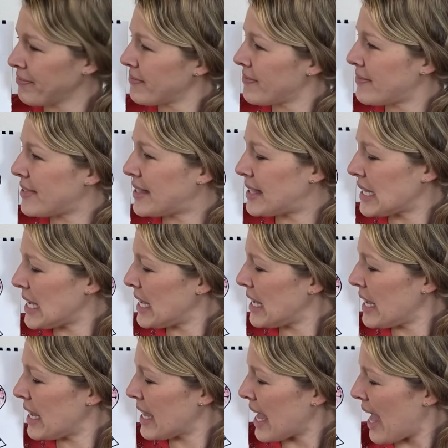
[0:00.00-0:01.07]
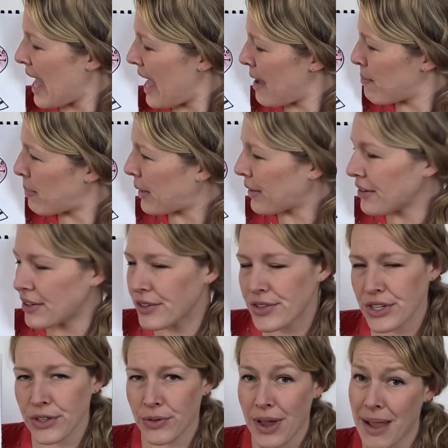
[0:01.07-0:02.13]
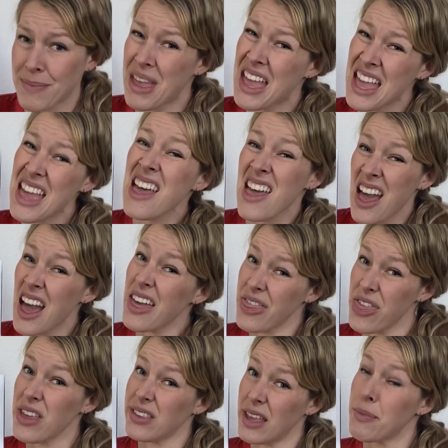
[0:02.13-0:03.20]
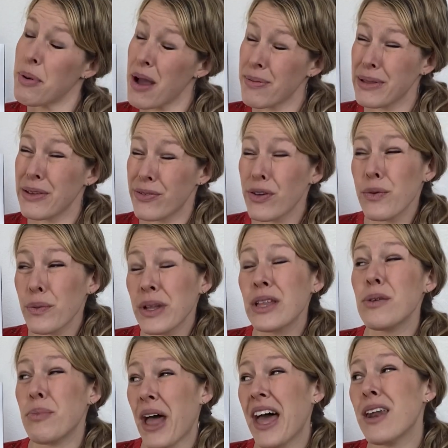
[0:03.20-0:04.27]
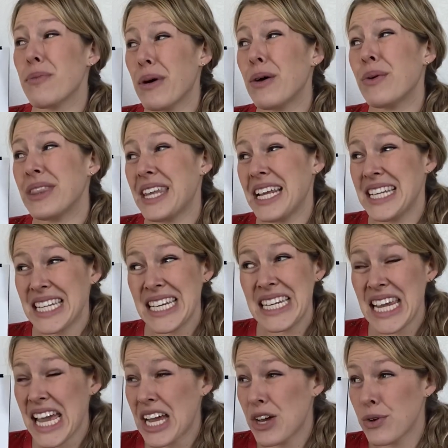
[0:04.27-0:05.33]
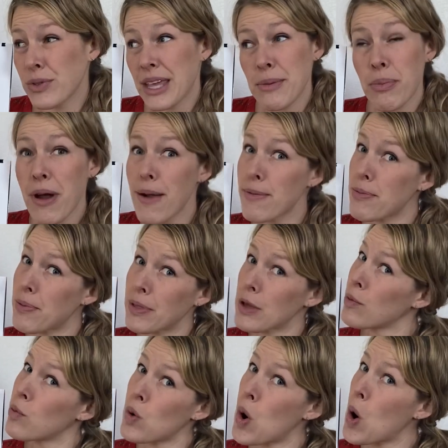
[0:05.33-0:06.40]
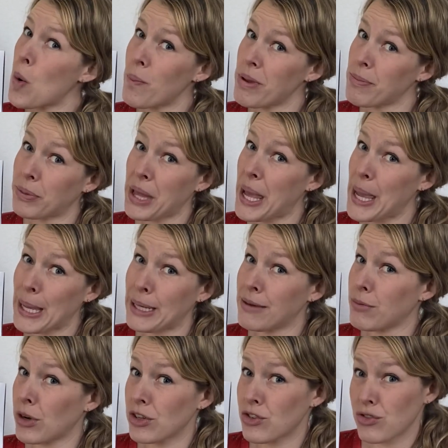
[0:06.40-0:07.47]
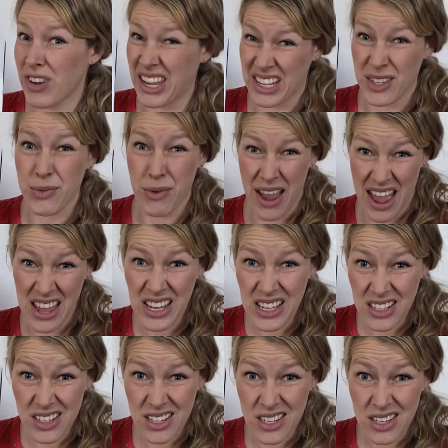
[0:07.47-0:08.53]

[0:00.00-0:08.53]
CK, partners in crime. I think they probably feel really bad about what they did now. They probably won't be playing any more tricks, right?